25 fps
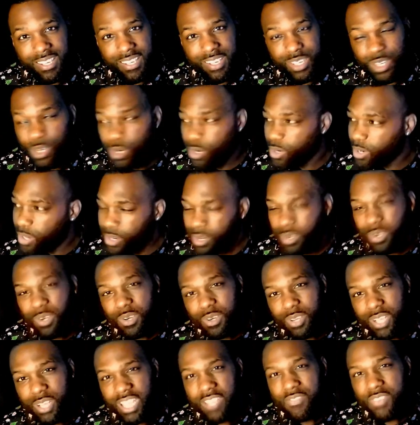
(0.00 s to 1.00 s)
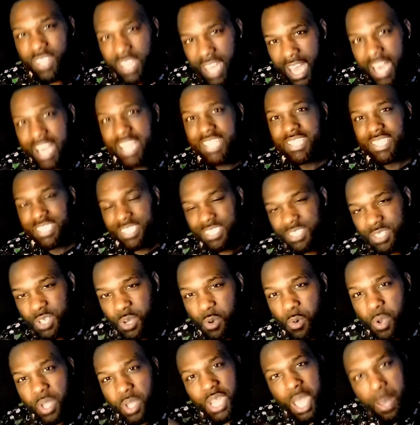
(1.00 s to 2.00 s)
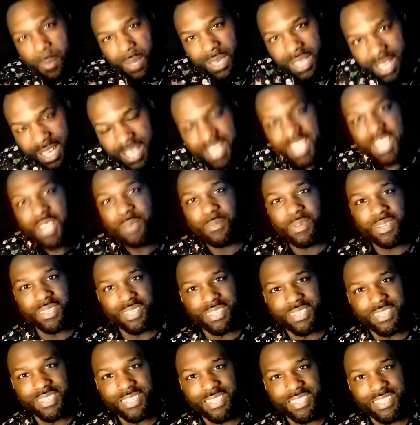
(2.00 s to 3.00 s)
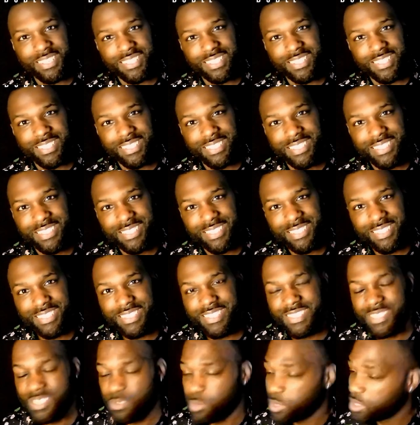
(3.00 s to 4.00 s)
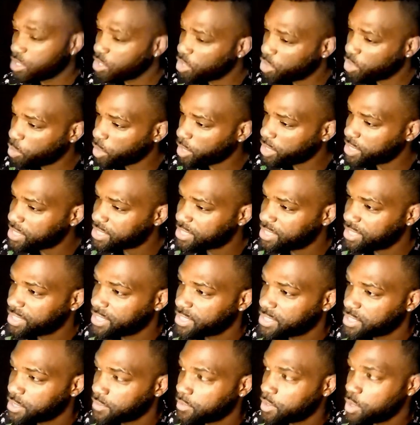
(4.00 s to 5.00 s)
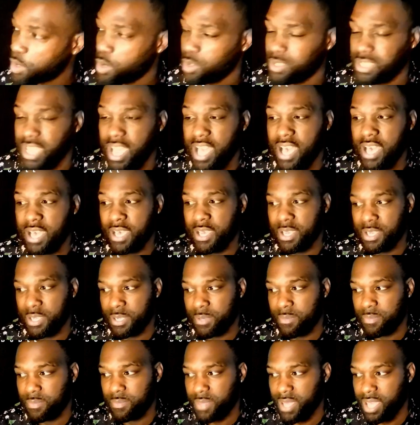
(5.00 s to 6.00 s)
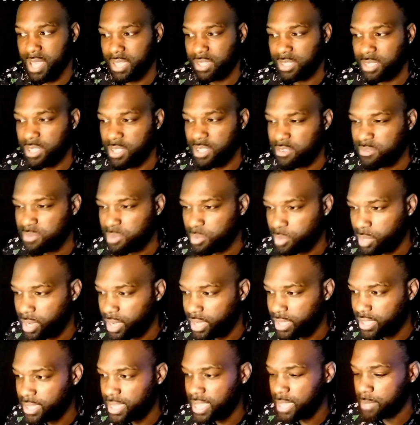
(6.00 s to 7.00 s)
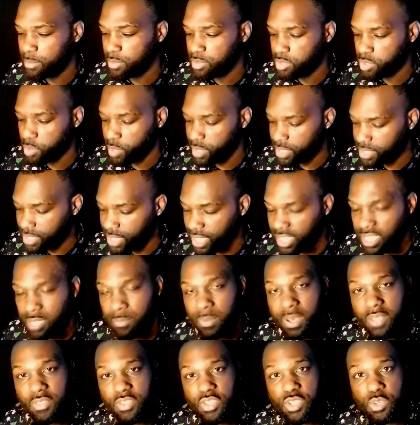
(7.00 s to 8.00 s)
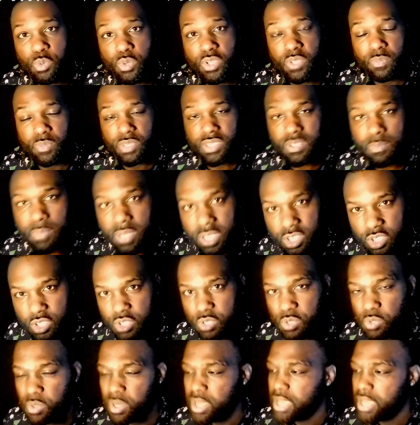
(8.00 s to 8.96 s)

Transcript: girl, even I didn't know, and I'm a lamb. One of the greatest singers of all time. I love Mariah. I'm so excited about this Christmas special